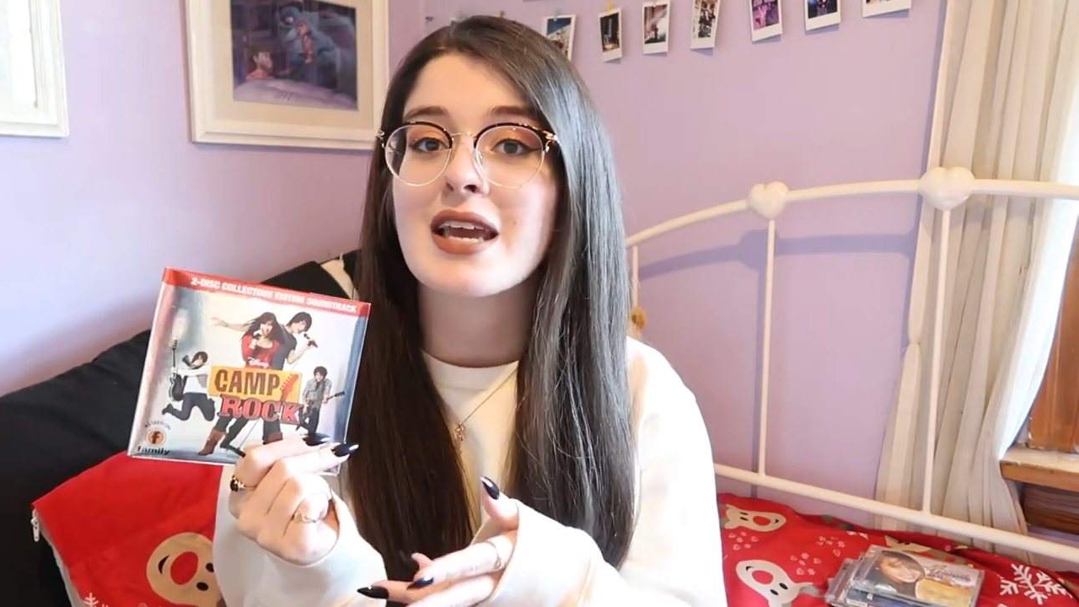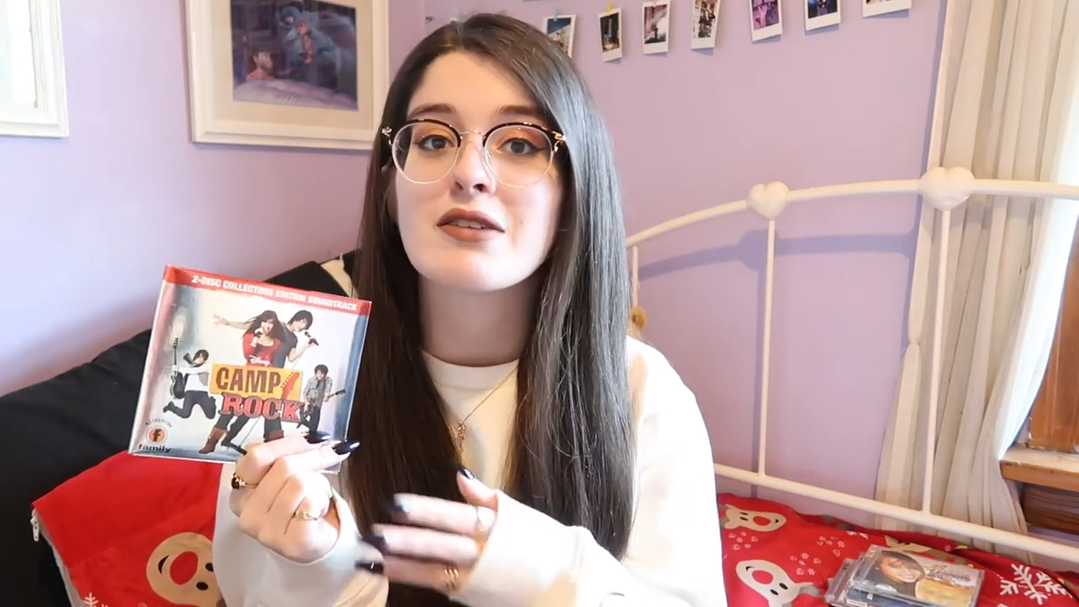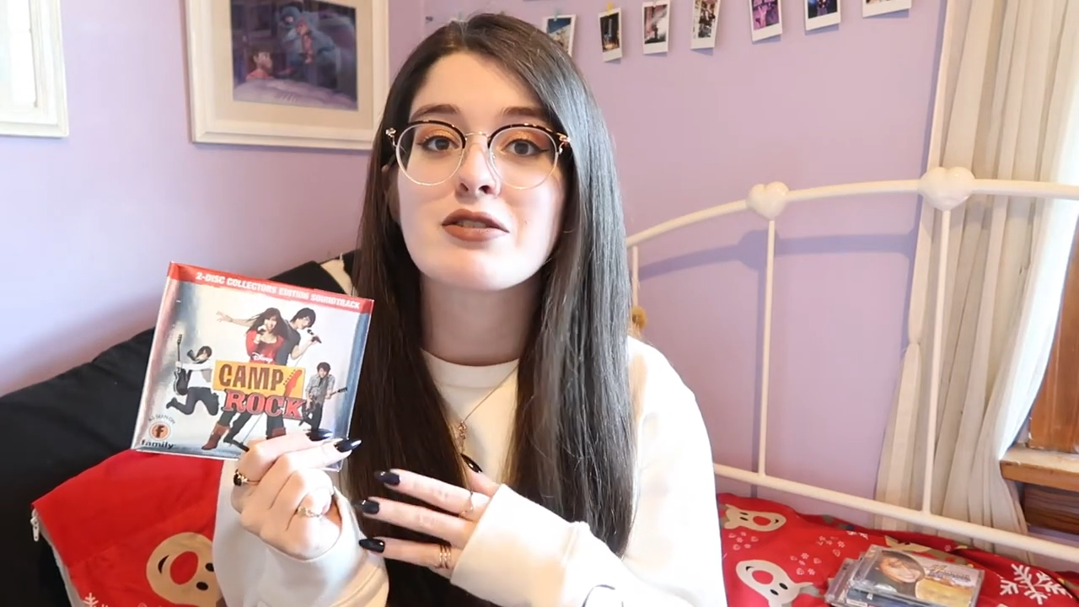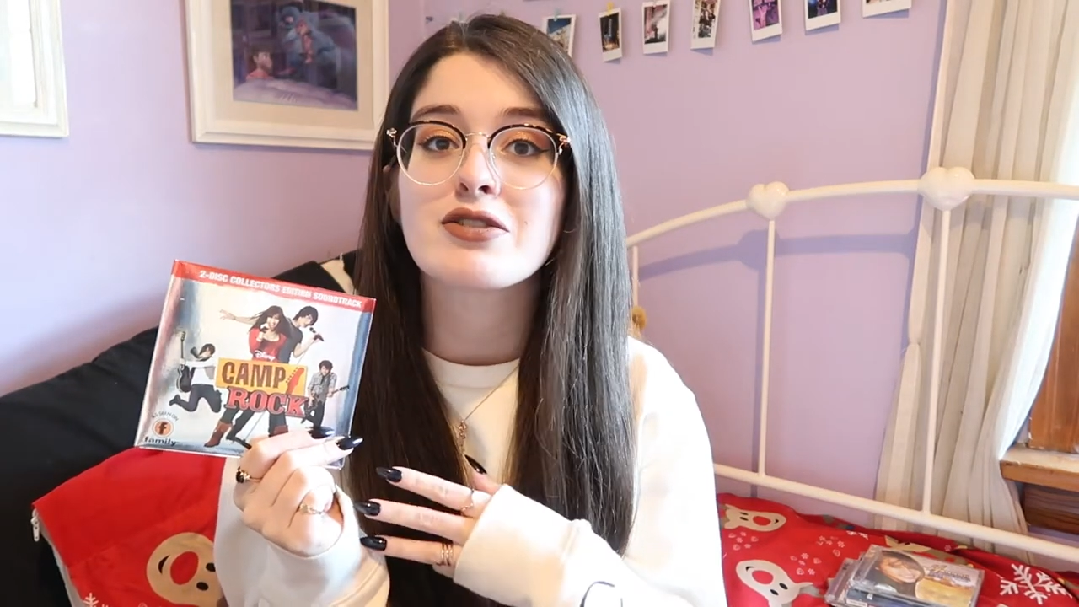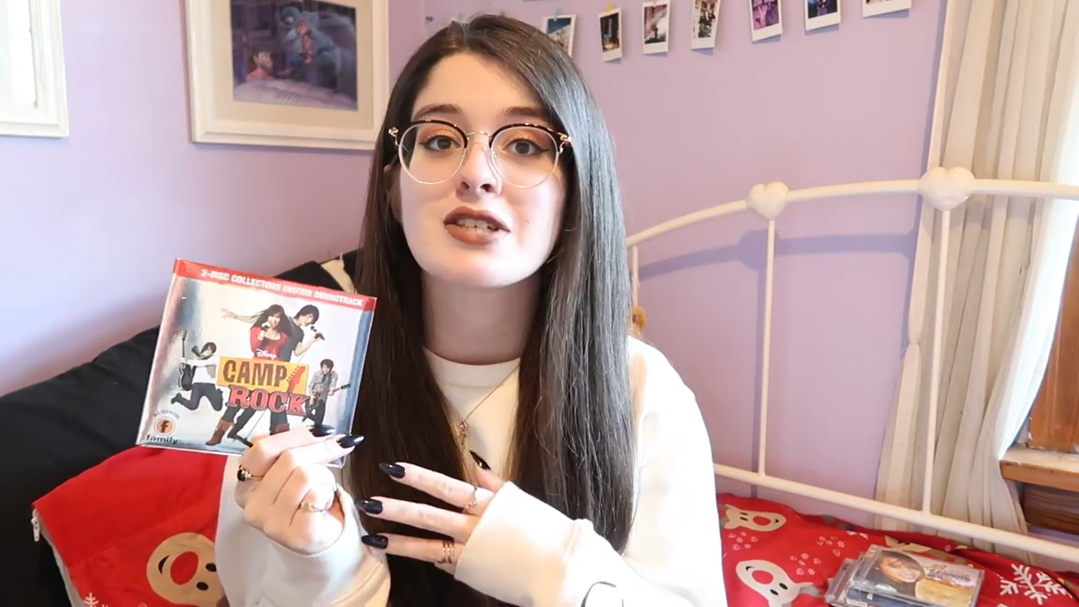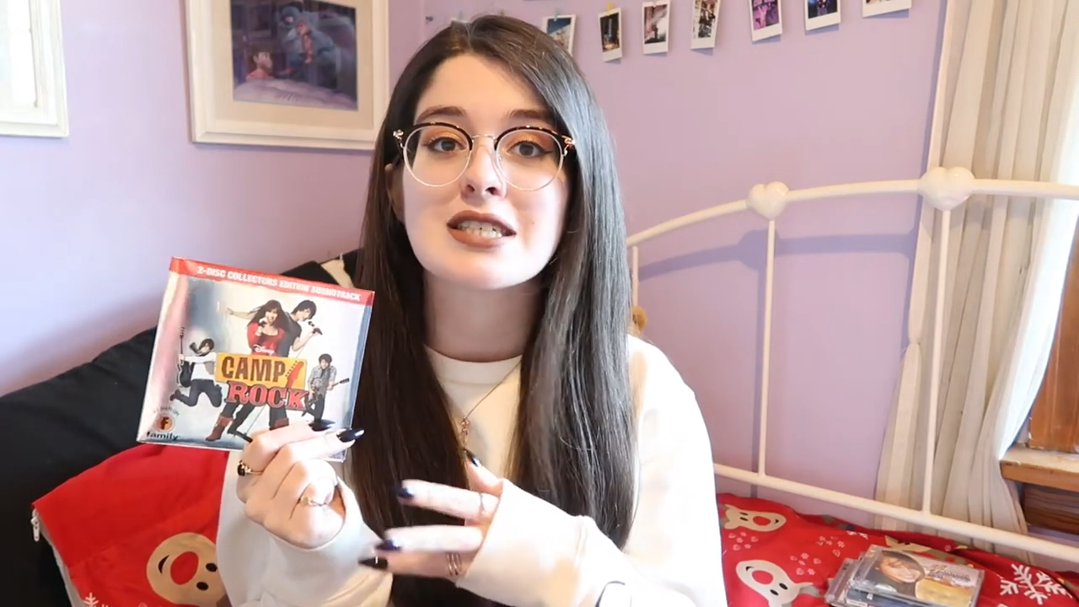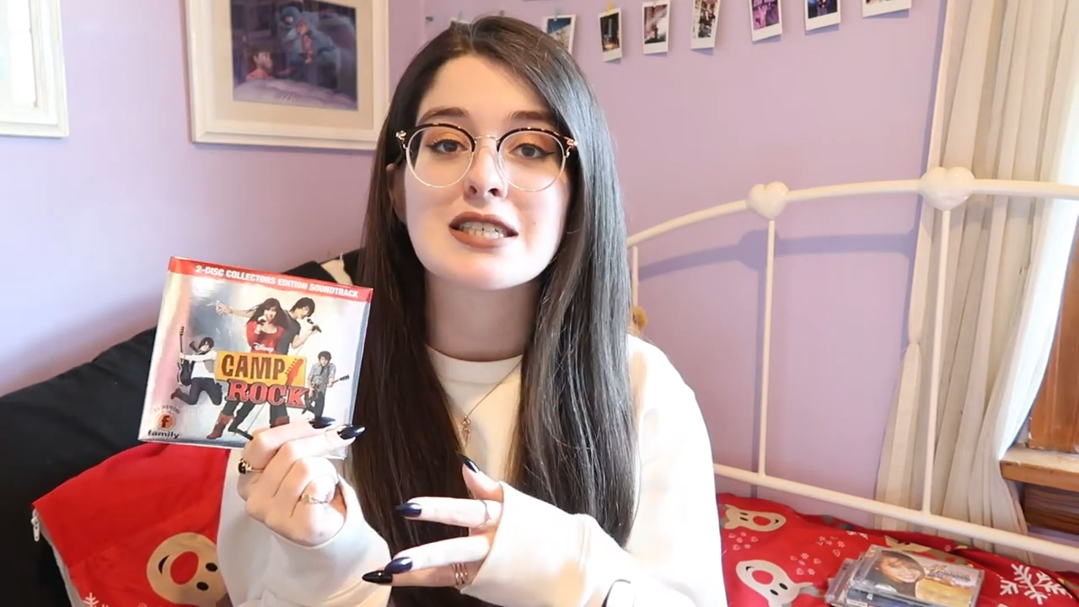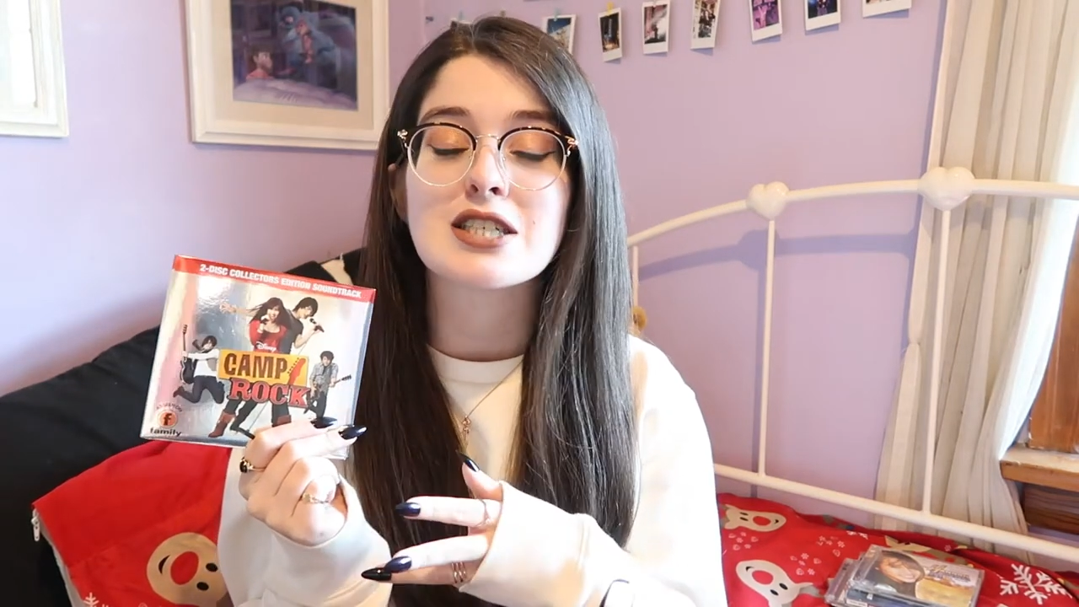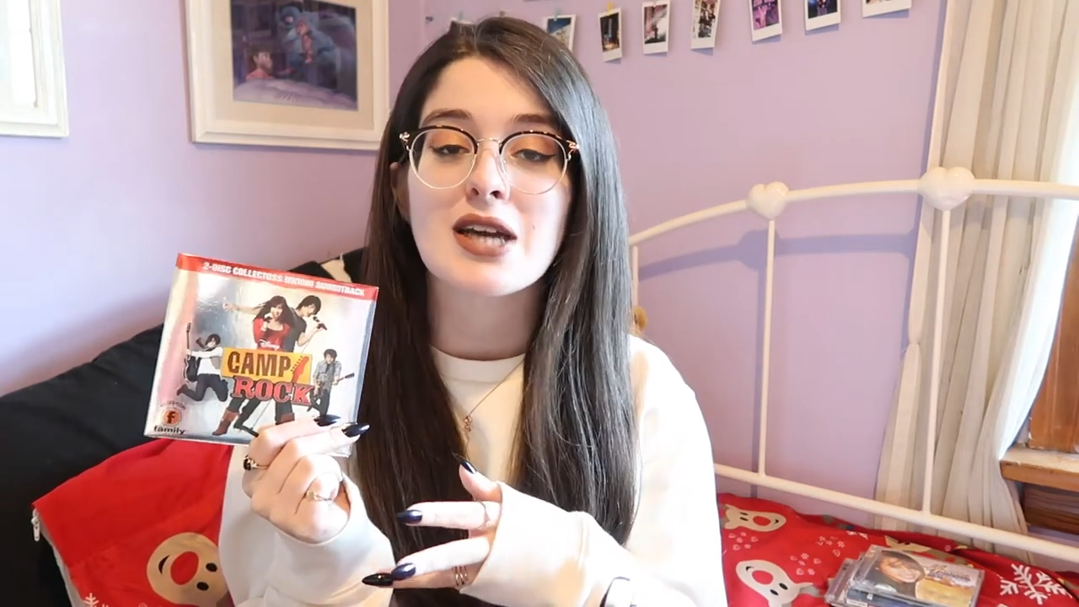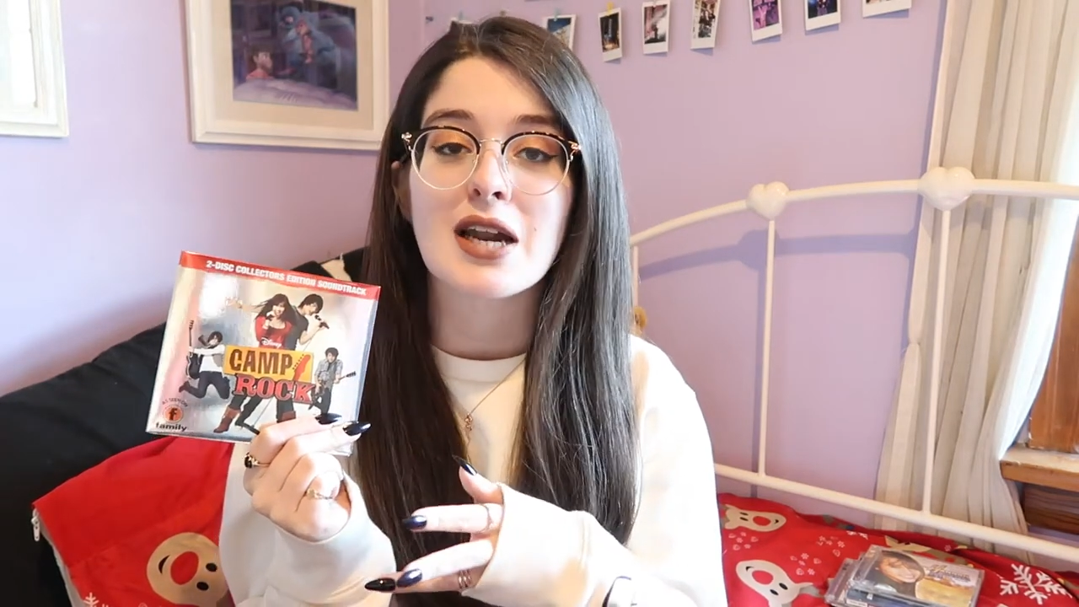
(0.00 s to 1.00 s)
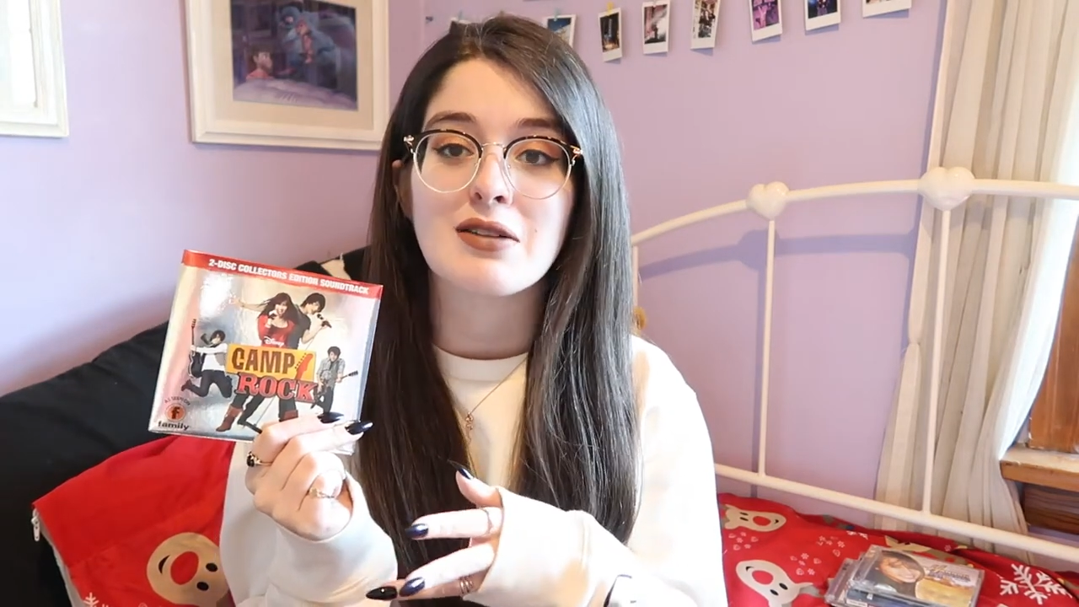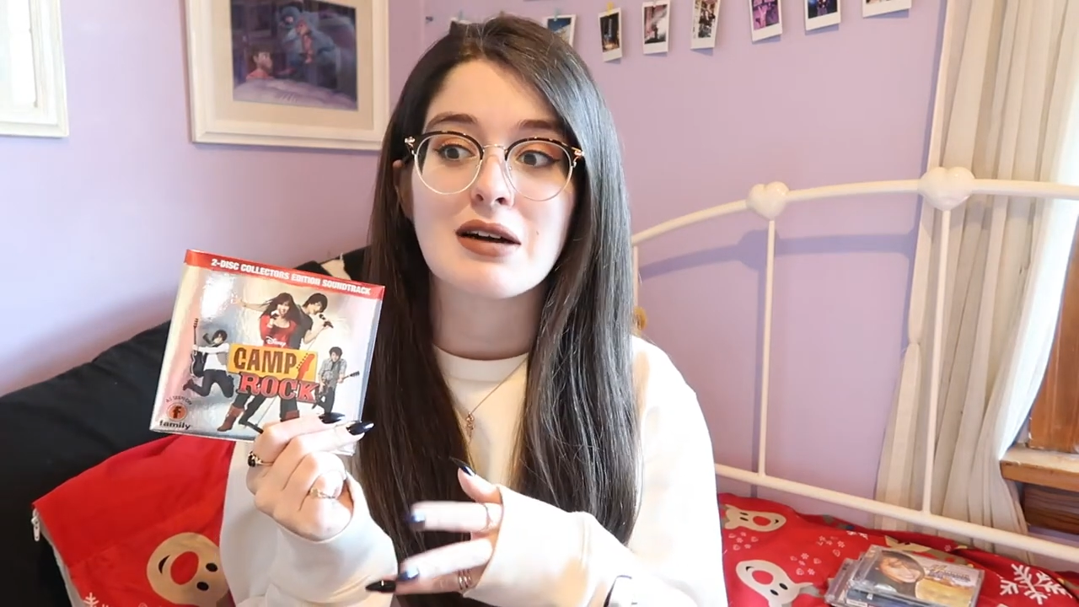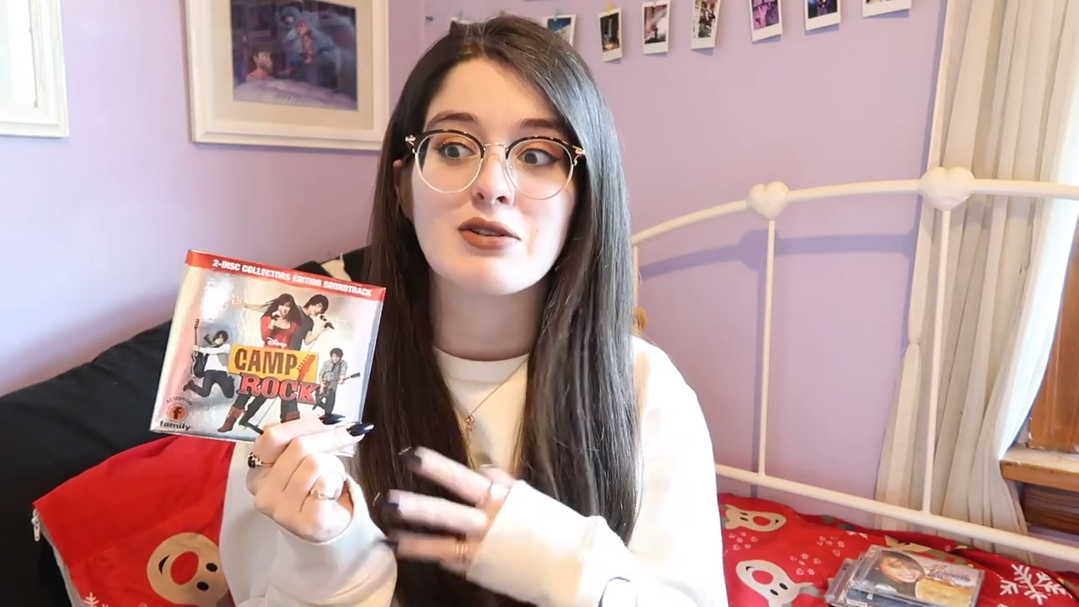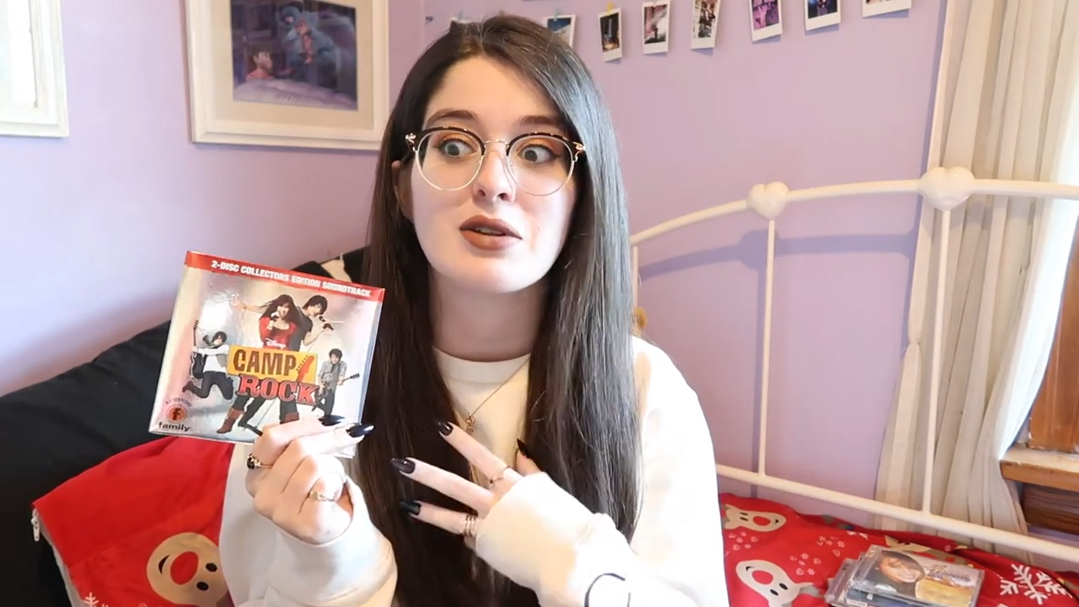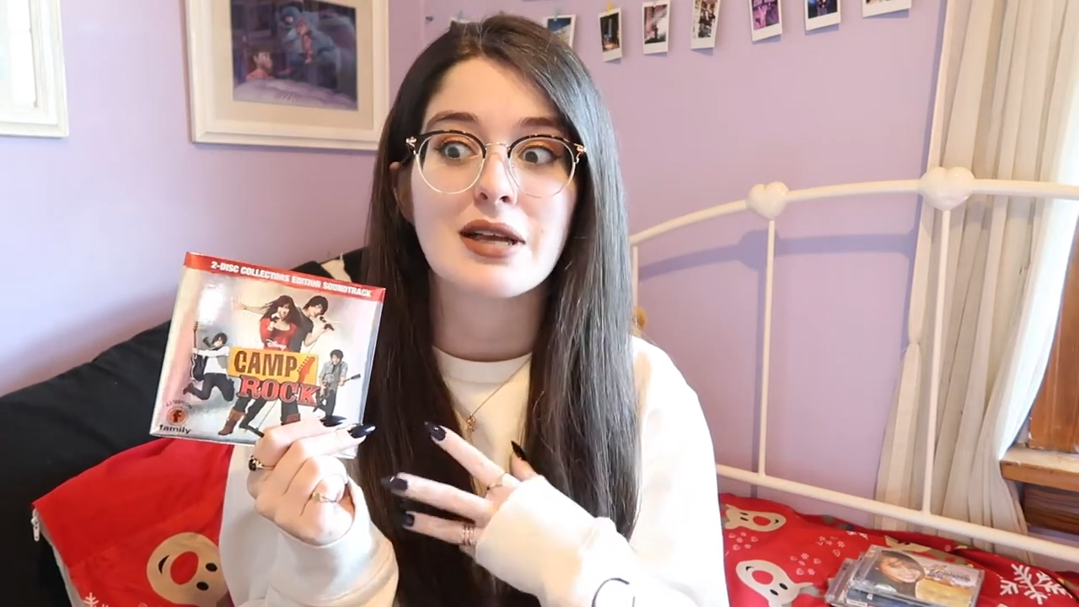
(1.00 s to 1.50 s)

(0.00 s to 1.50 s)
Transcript: Even for Disney Channel level,